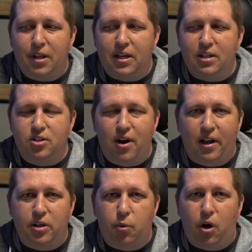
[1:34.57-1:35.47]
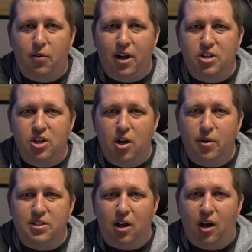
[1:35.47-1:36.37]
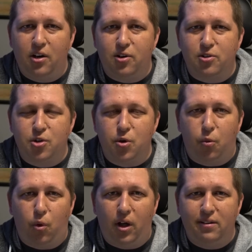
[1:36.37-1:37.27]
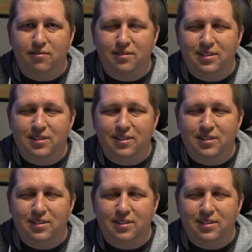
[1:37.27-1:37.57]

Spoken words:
His strikeout to walk ratio is under 2-1.